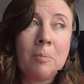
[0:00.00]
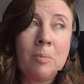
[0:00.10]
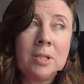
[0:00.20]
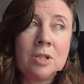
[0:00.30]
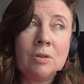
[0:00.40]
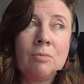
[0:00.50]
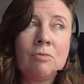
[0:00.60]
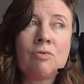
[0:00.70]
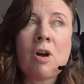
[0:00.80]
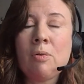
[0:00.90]
we do
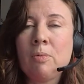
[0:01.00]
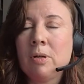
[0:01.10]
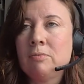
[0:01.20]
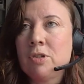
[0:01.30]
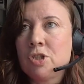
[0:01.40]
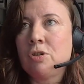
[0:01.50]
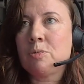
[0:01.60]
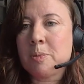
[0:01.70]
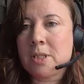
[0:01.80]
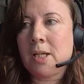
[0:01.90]
grow and
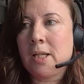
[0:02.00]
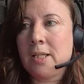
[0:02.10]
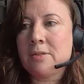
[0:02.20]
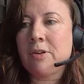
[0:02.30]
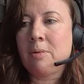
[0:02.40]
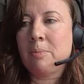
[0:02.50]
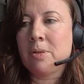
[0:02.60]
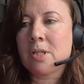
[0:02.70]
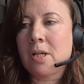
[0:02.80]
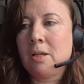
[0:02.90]
reduce particularly
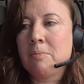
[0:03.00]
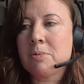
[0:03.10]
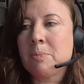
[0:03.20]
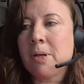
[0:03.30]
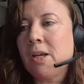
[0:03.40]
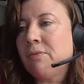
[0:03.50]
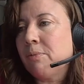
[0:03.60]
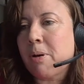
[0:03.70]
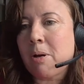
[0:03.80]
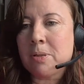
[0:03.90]
development teams, but
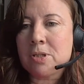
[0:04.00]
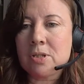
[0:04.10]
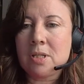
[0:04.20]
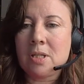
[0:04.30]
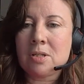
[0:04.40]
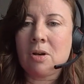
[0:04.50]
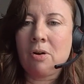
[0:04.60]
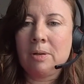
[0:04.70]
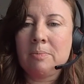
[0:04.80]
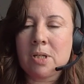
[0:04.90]
even publishers in
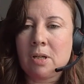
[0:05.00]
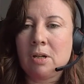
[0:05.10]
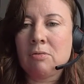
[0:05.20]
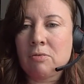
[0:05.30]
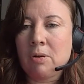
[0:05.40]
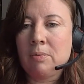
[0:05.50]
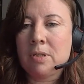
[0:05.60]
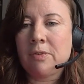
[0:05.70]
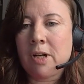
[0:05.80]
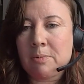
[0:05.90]
times are going to grow and
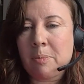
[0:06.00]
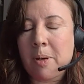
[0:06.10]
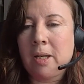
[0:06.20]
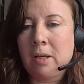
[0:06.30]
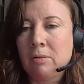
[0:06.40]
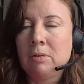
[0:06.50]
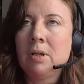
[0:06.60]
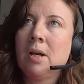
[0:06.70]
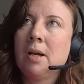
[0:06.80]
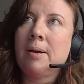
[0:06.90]
develop depending on
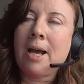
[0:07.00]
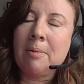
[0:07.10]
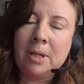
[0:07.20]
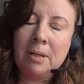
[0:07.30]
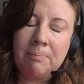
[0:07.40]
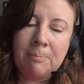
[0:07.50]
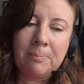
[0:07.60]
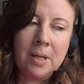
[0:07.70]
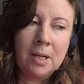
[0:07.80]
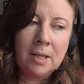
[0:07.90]
how many
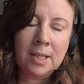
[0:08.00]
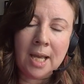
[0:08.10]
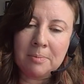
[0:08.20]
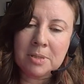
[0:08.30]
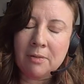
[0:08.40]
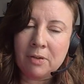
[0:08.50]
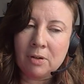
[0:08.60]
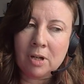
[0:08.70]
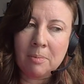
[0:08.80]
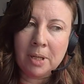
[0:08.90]
games they've
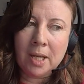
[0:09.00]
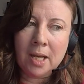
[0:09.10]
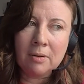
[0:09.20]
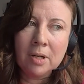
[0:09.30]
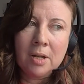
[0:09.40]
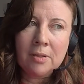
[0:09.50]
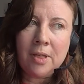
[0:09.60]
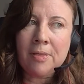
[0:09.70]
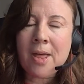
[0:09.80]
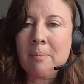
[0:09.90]
got coming out,
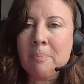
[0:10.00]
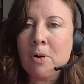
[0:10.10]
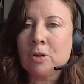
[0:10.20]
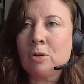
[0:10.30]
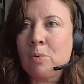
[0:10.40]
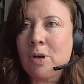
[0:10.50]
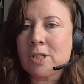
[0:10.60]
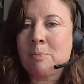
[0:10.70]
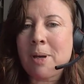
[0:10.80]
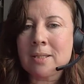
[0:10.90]
then that model
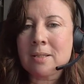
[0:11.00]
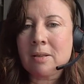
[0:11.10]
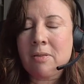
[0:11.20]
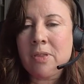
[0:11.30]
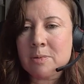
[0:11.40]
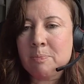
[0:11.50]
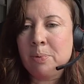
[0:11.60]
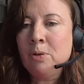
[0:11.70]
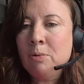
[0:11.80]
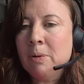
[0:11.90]
works better than this
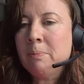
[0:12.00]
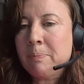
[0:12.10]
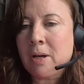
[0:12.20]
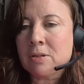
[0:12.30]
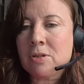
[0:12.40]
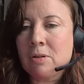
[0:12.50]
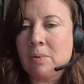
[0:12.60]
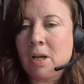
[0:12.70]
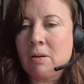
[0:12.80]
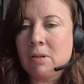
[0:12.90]
boom and bust that
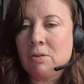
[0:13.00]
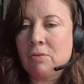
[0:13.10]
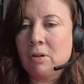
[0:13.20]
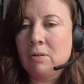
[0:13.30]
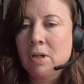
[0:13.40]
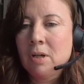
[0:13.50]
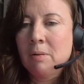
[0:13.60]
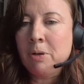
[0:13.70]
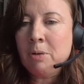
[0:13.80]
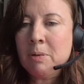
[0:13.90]
we're going through.
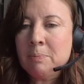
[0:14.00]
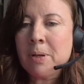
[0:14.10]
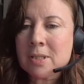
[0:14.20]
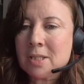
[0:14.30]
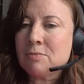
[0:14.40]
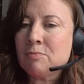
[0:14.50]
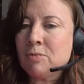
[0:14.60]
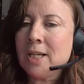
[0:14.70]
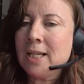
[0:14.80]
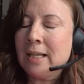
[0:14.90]
Boom and bust is
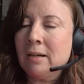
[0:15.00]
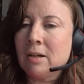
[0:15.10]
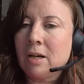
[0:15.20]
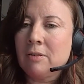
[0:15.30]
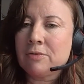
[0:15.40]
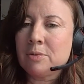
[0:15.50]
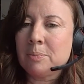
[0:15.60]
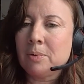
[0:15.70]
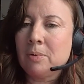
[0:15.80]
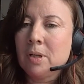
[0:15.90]
really
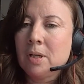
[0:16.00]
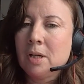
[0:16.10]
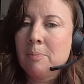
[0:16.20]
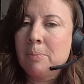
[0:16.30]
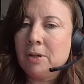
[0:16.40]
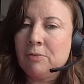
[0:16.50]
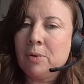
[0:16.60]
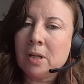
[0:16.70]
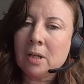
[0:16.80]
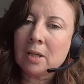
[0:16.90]
uncomfortable. But if
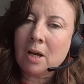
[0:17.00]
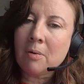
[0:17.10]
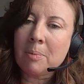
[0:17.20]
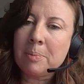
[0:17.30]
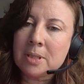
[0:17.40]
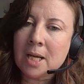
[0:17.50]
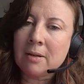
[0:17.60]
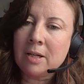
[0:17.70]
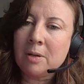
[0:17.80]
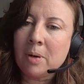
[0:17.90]
we're going to go up and
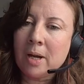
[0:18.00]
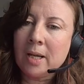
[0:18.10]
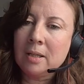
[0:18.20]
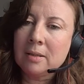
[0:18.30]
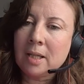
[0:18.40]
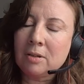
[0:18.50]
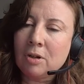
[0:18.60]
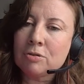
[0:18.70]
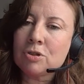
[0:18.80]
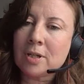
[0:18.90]
down anyway, then
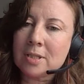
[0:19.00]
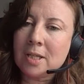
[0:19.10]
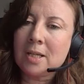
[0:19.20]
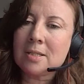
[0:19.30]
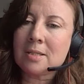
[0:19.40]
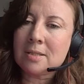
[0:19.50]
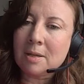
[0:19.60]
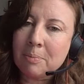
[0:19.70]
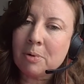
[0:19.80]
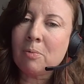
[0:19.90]
contracting is a
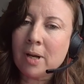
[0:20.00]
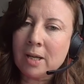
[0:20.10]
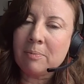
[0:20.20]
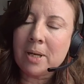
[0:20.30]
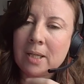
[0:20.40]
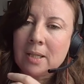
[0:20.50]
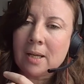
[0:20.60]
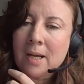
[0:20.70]
simple way of making that